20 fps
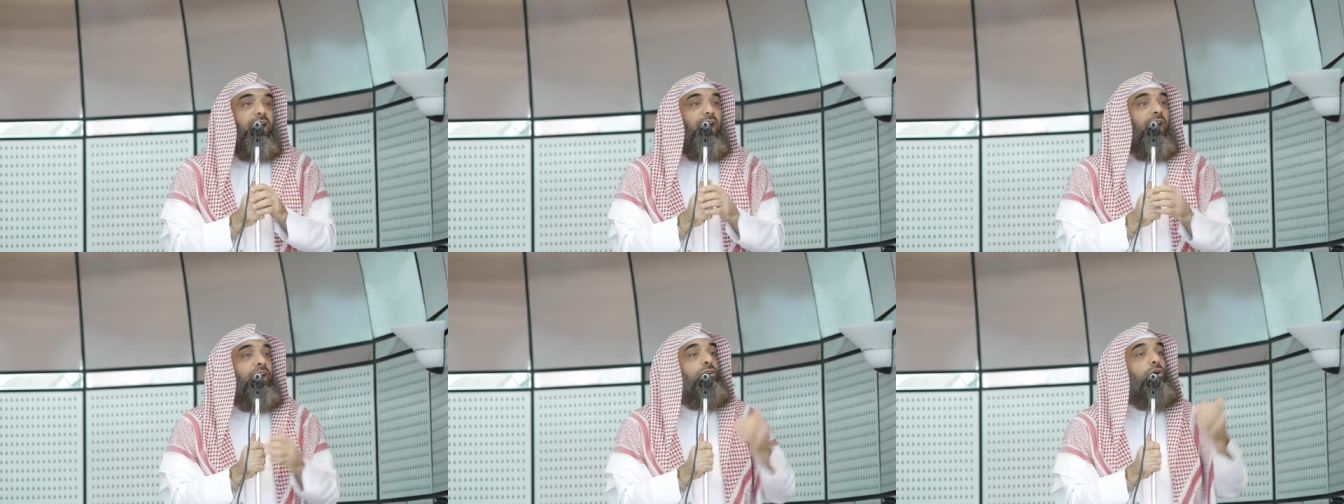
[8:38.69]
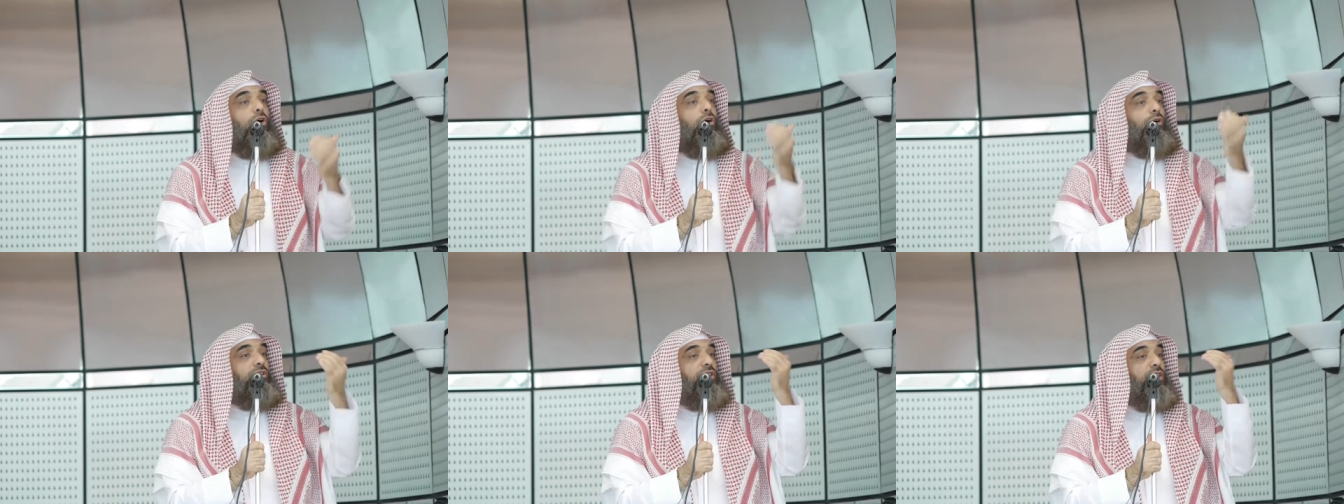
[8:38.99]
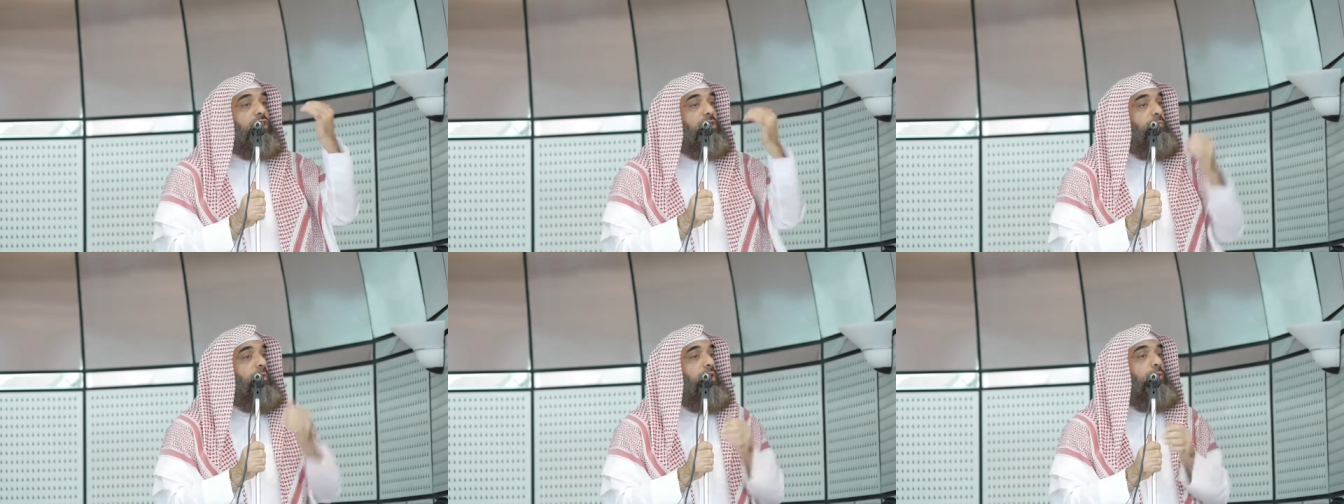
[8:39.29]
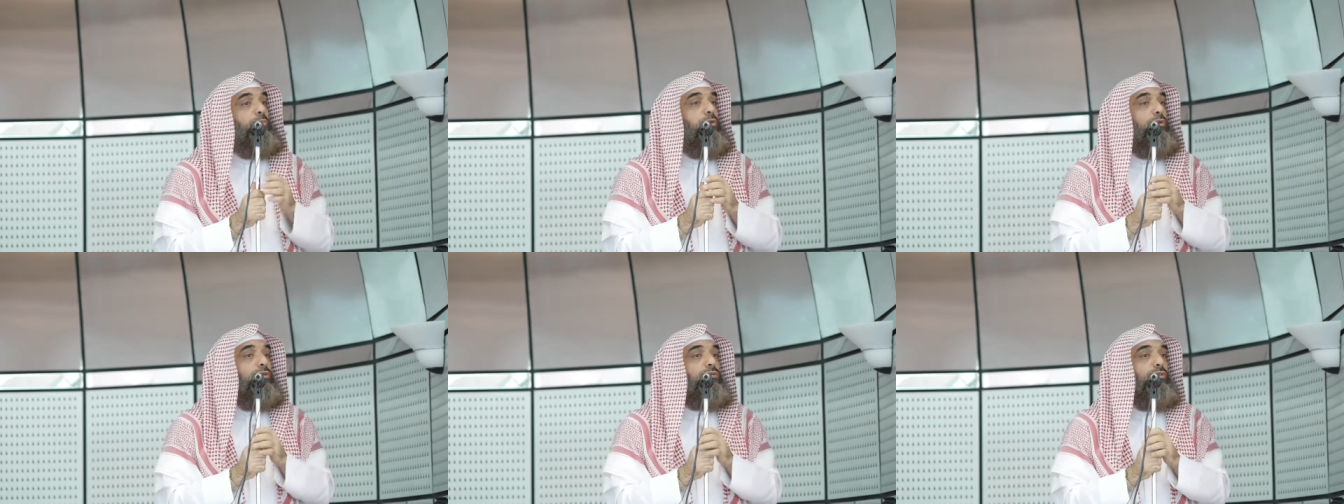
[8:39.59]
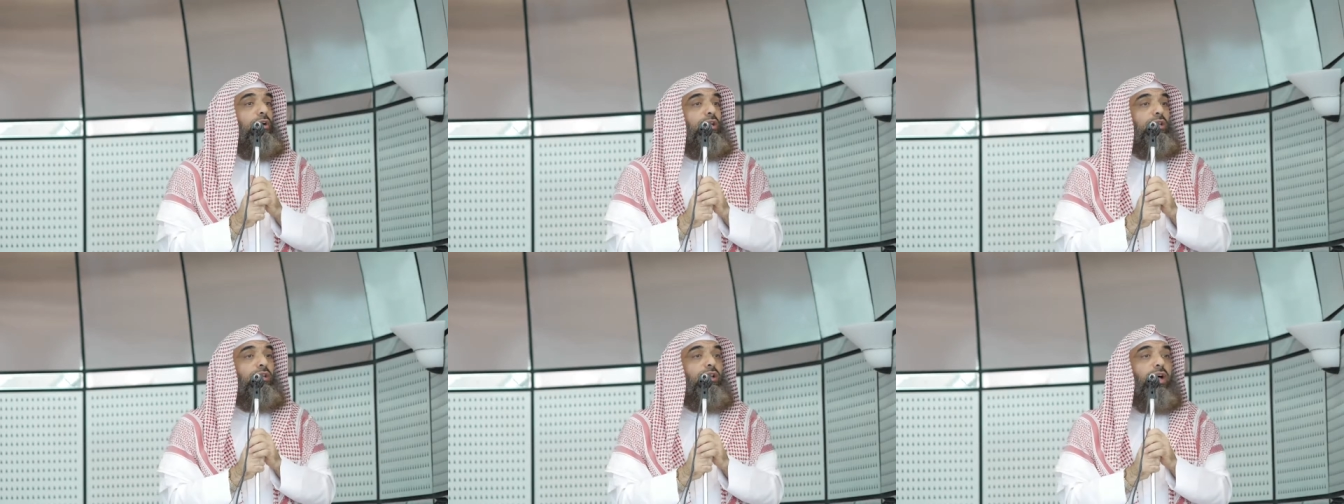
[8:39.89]
and called his people
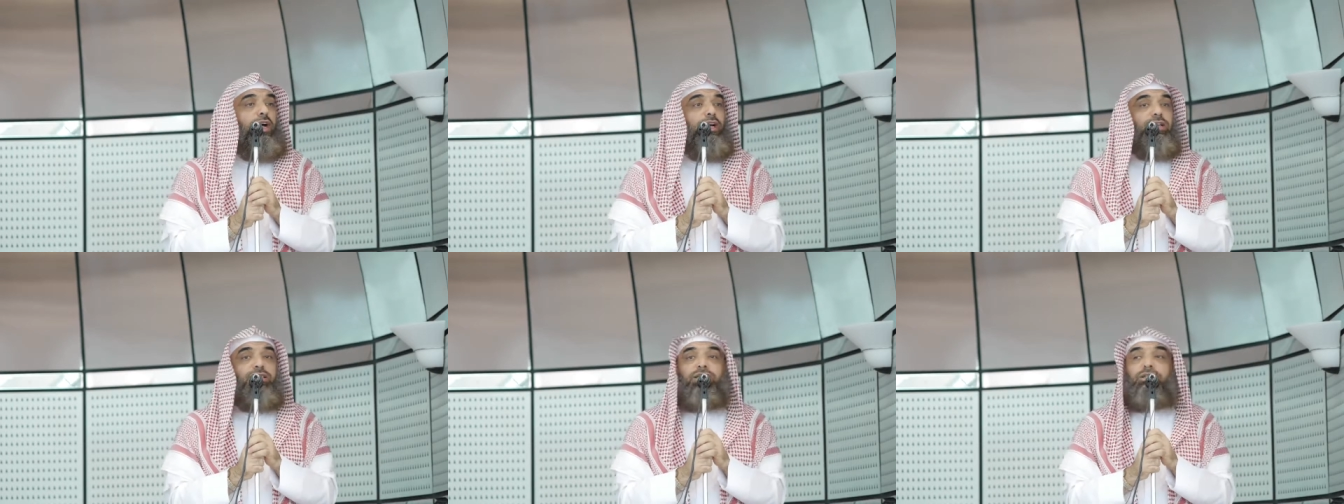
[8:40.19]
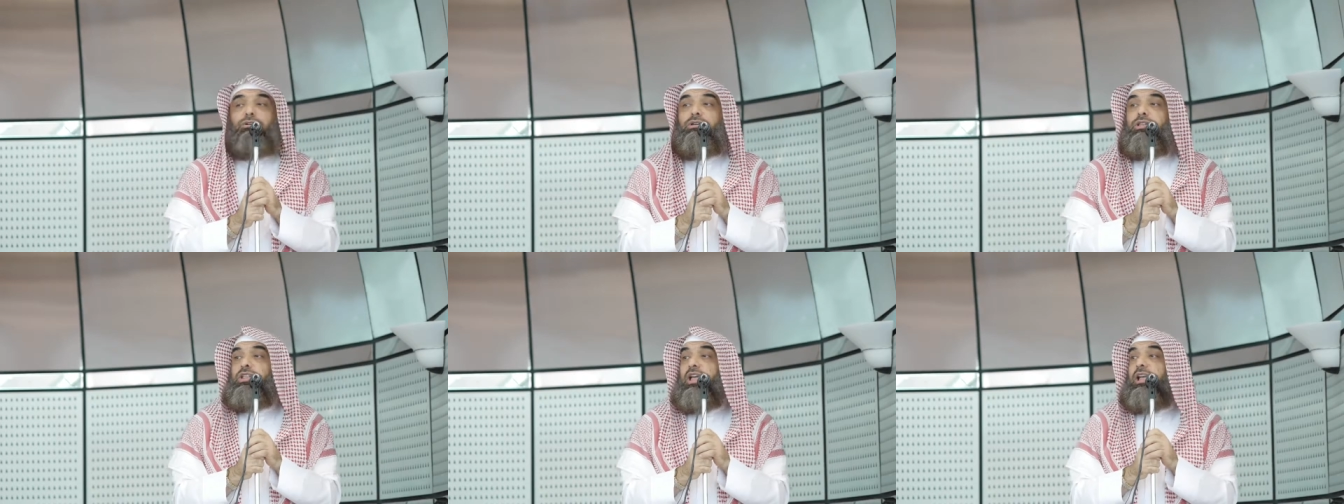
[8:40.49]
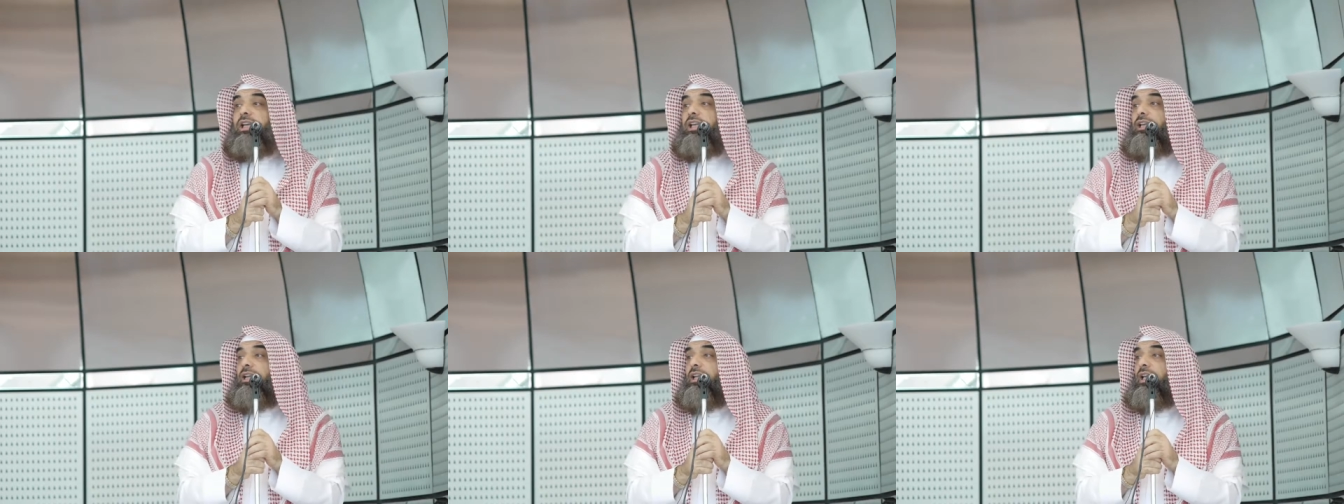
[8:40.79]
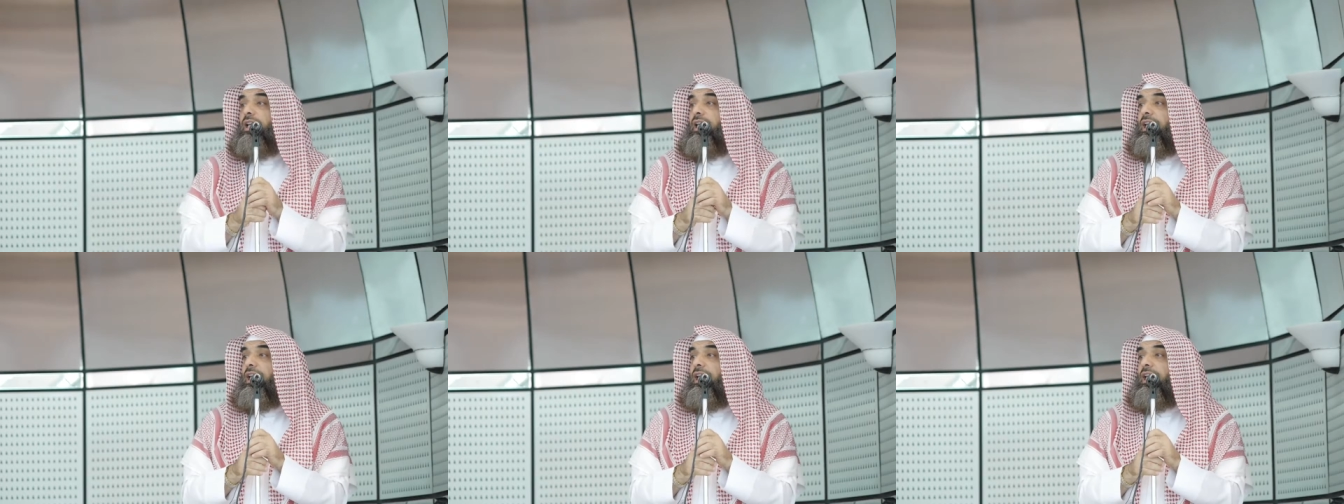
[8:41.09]
to Allah Azza wa Jal.